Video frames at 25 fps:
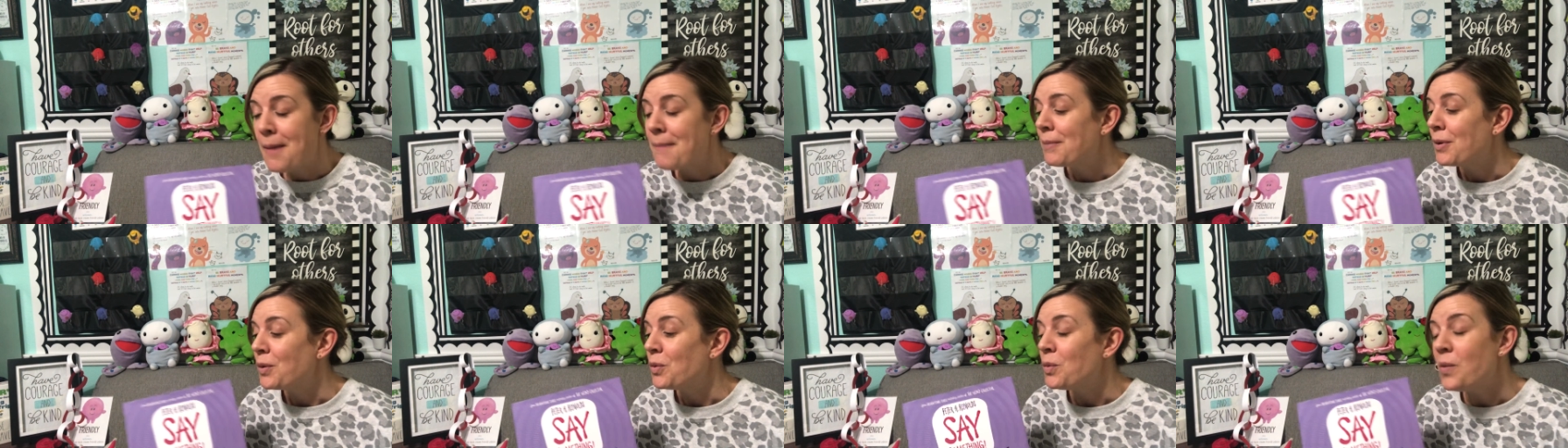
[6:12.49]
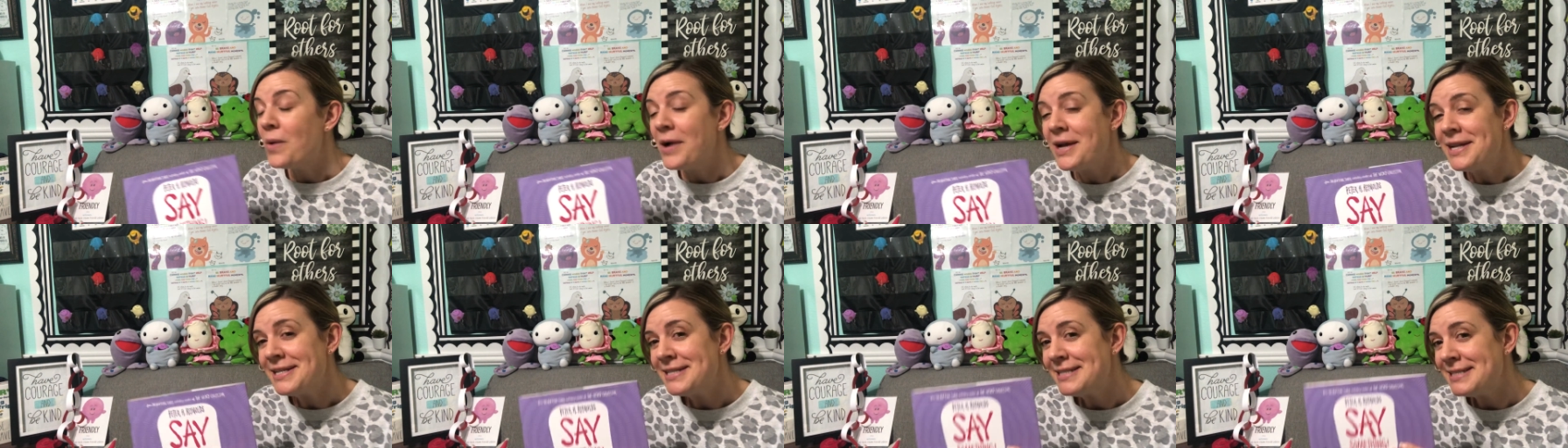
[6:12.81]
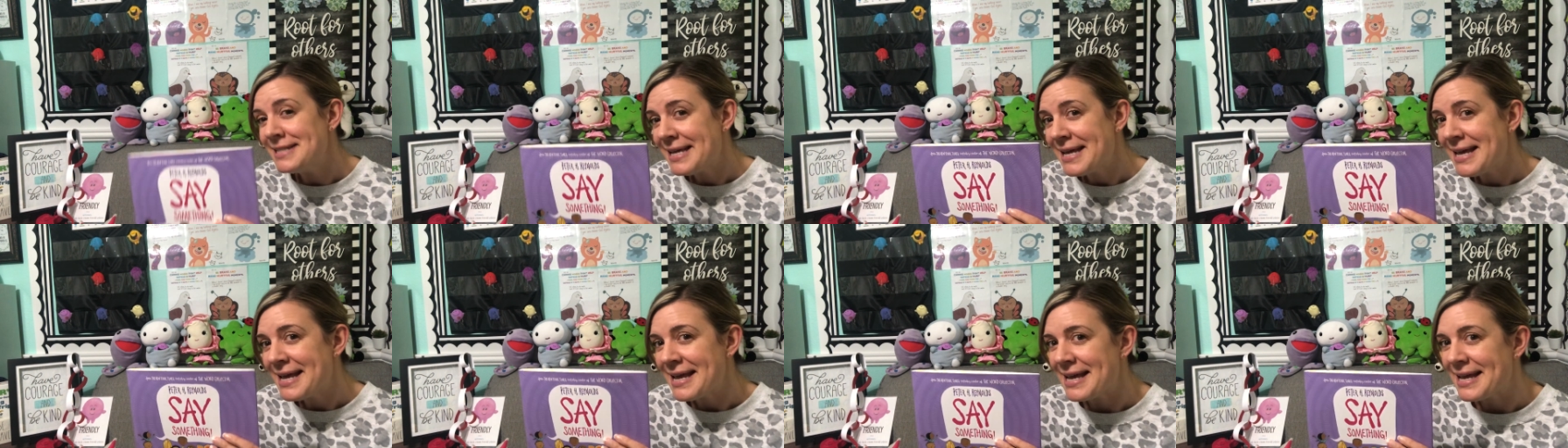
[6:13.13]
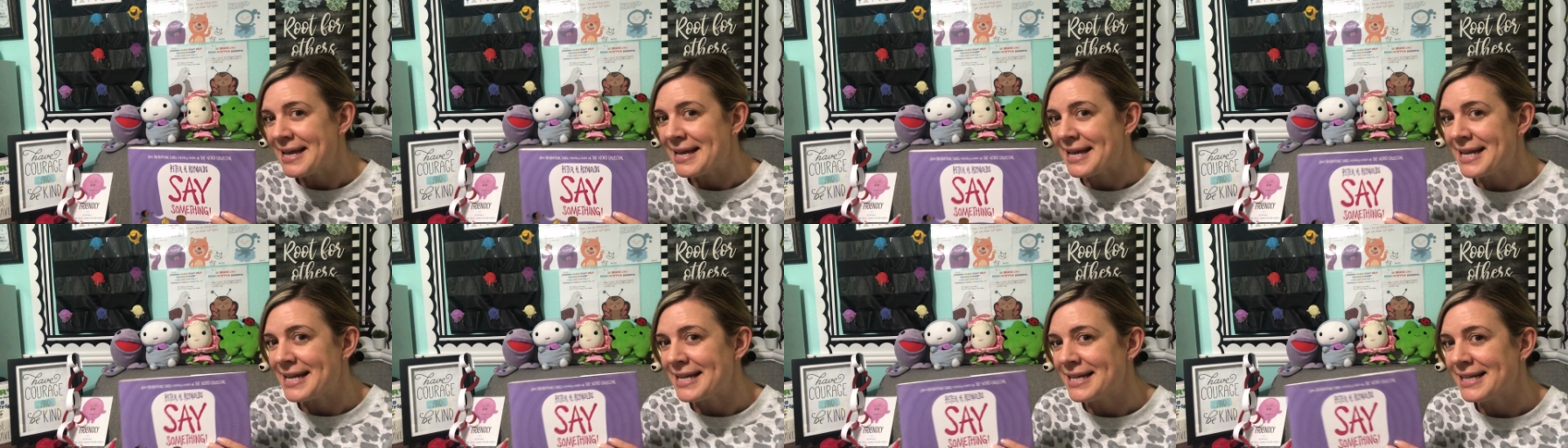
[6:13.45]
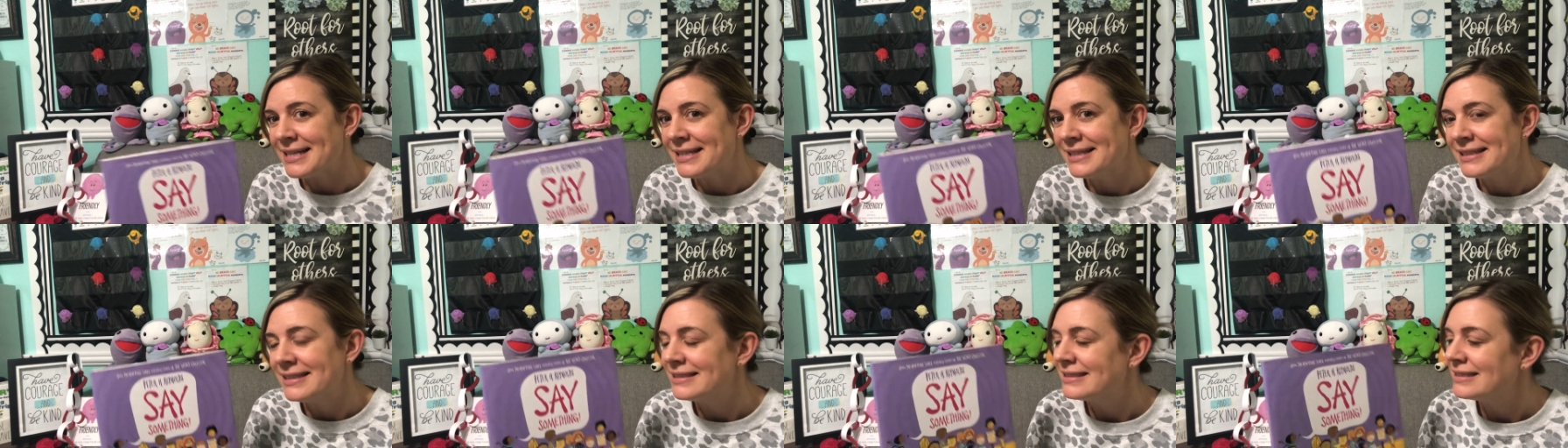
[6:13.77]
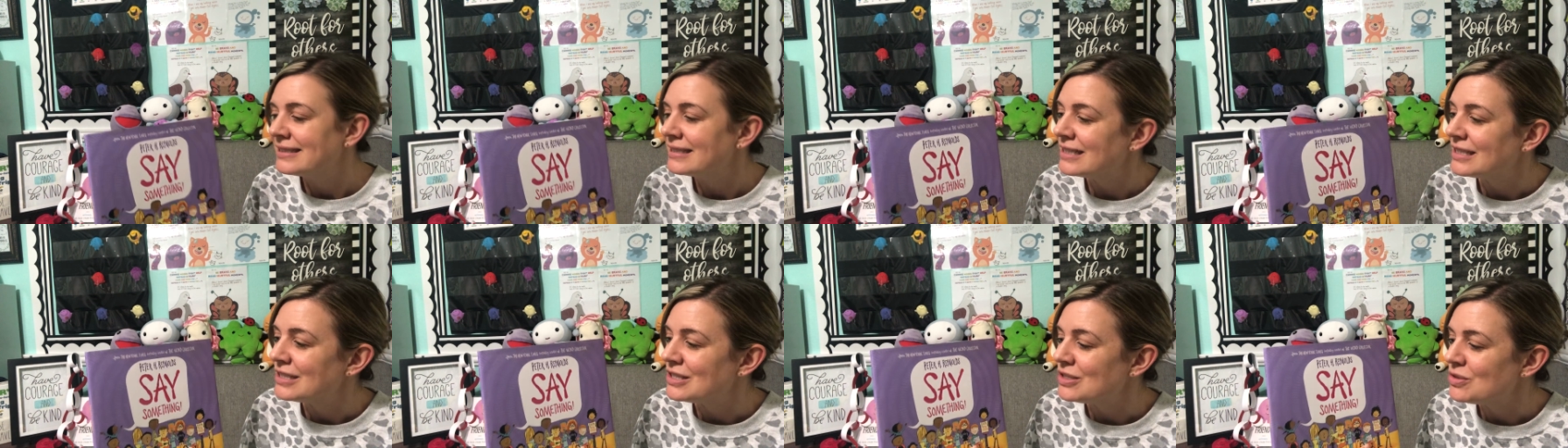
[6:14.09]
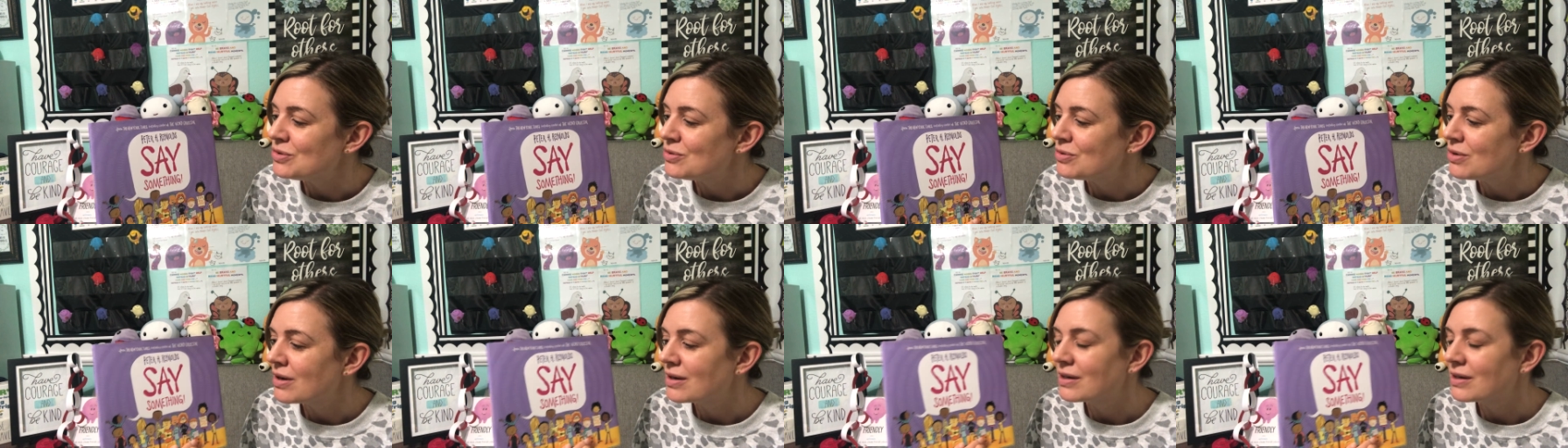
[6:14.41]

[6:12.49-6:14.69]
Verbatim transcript: but one day you